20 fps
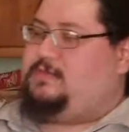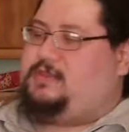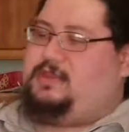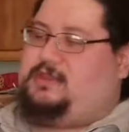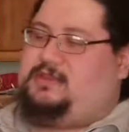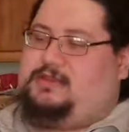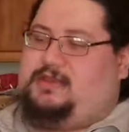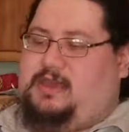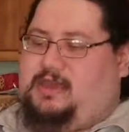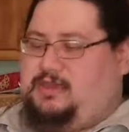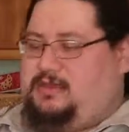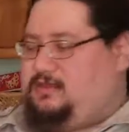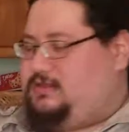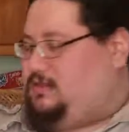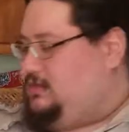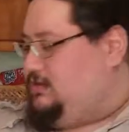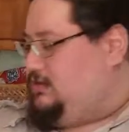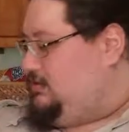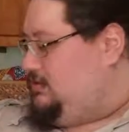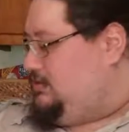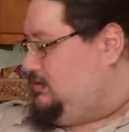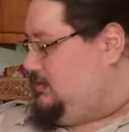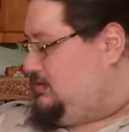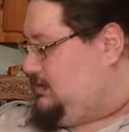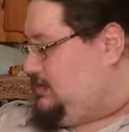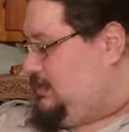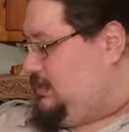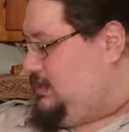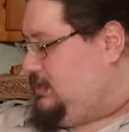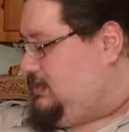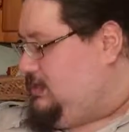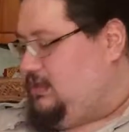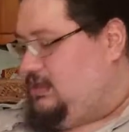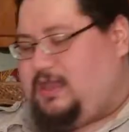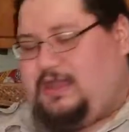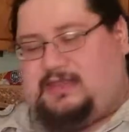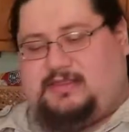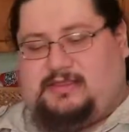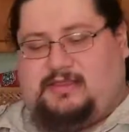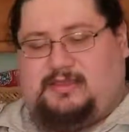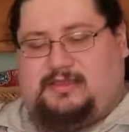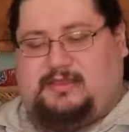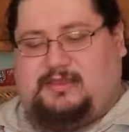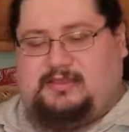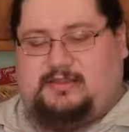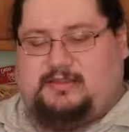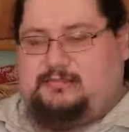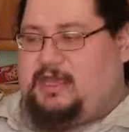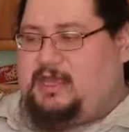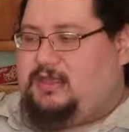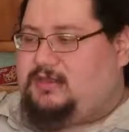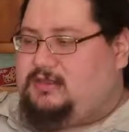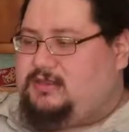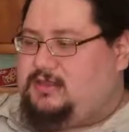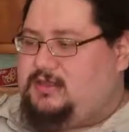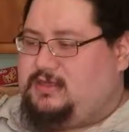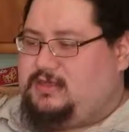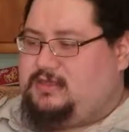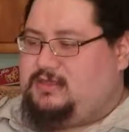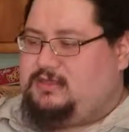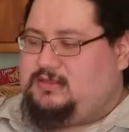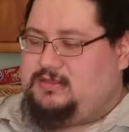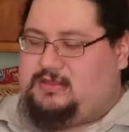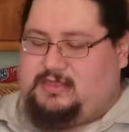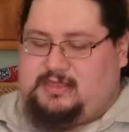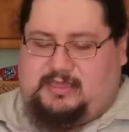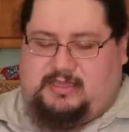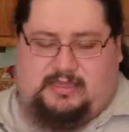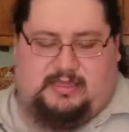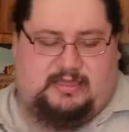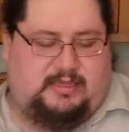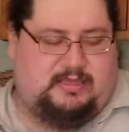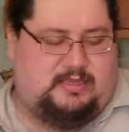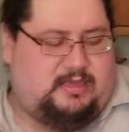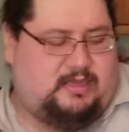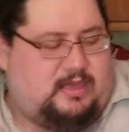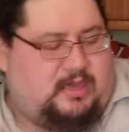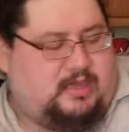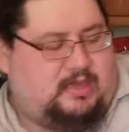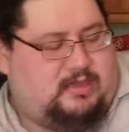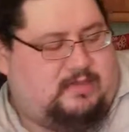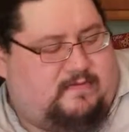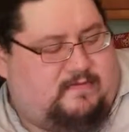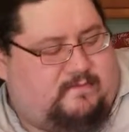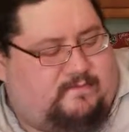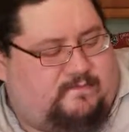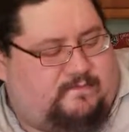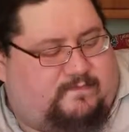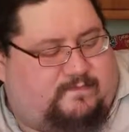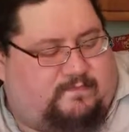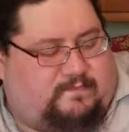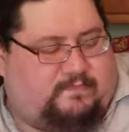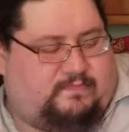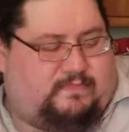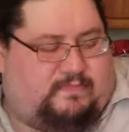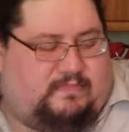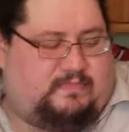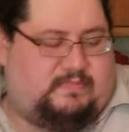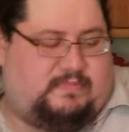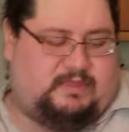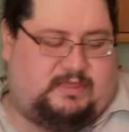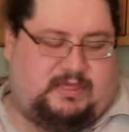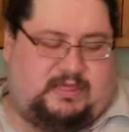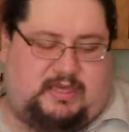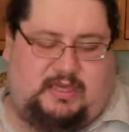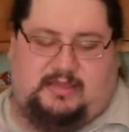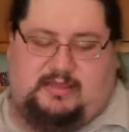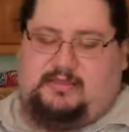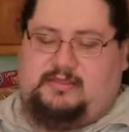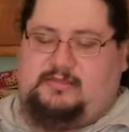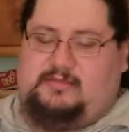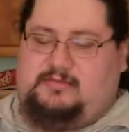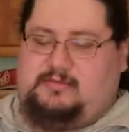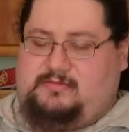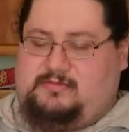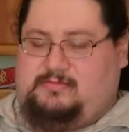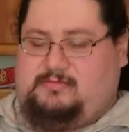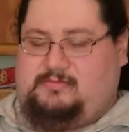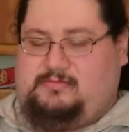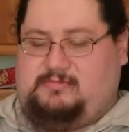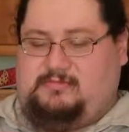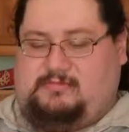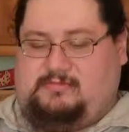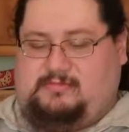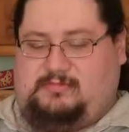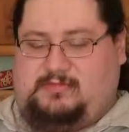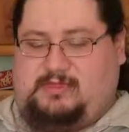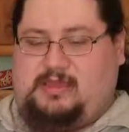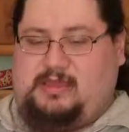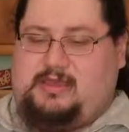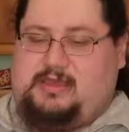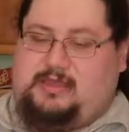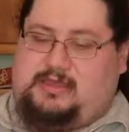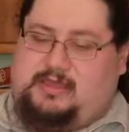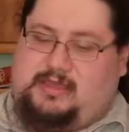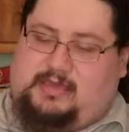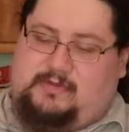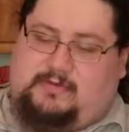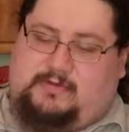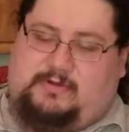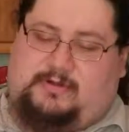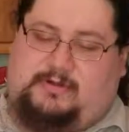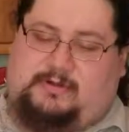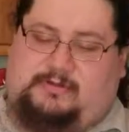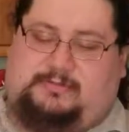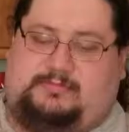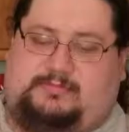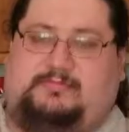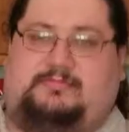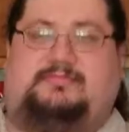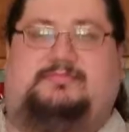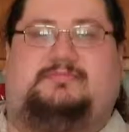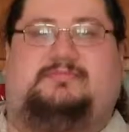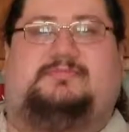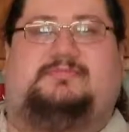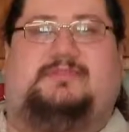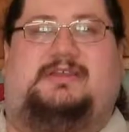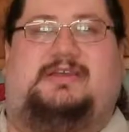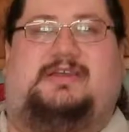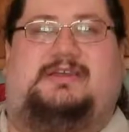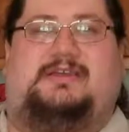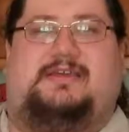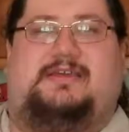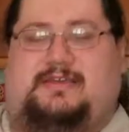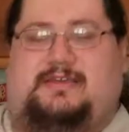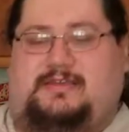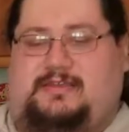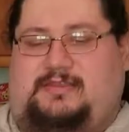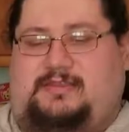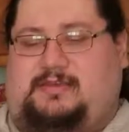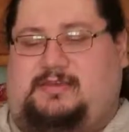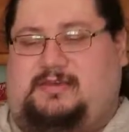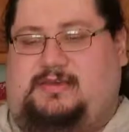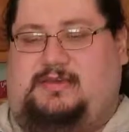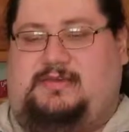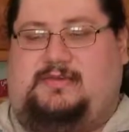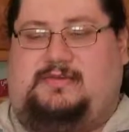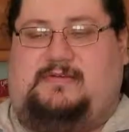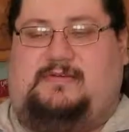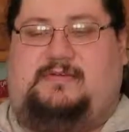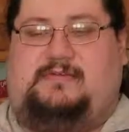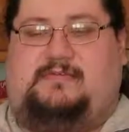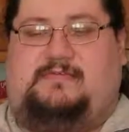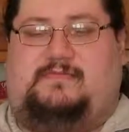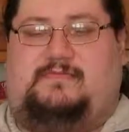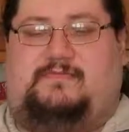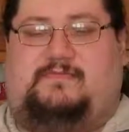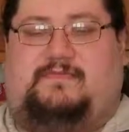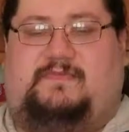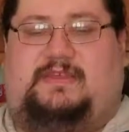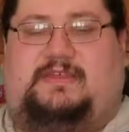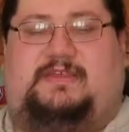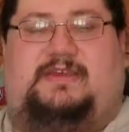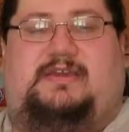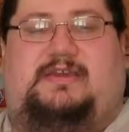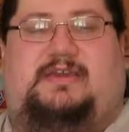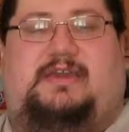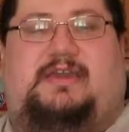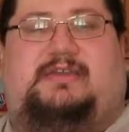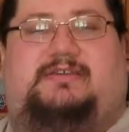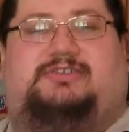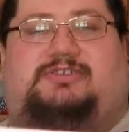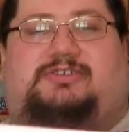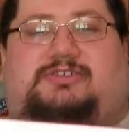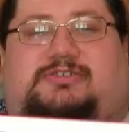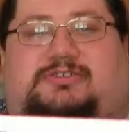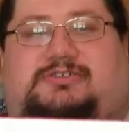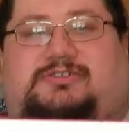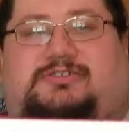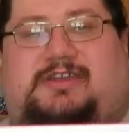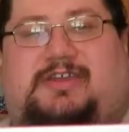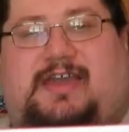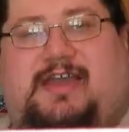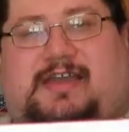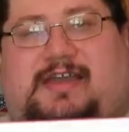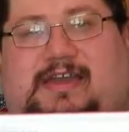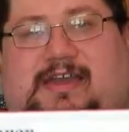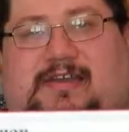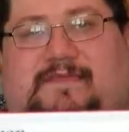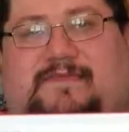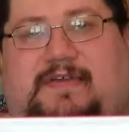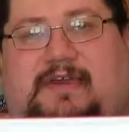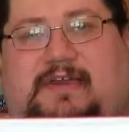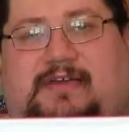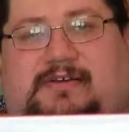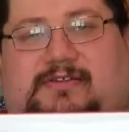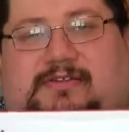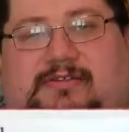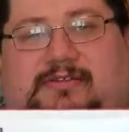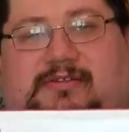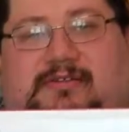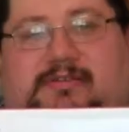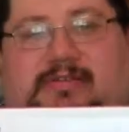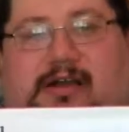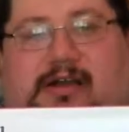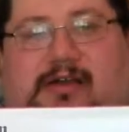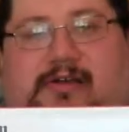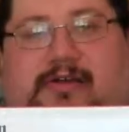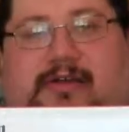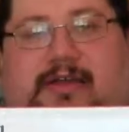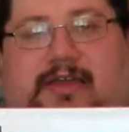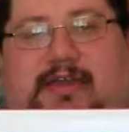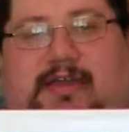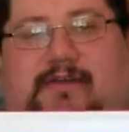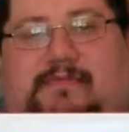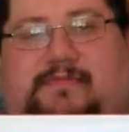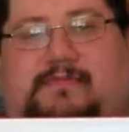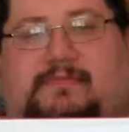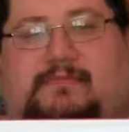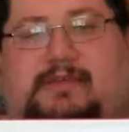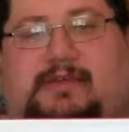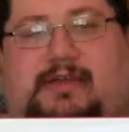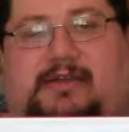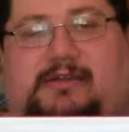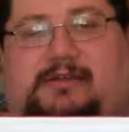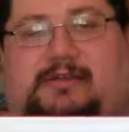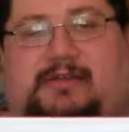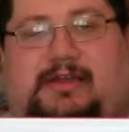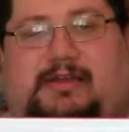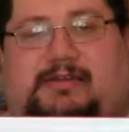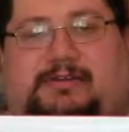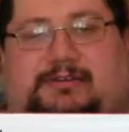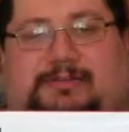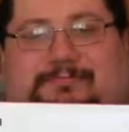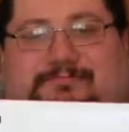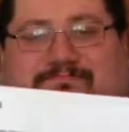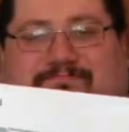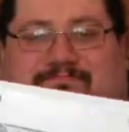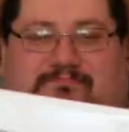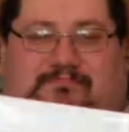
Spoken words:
Okay, so it looks like the last thing in the box is the Canon camcorder. It's a VIXIA HF800 R800.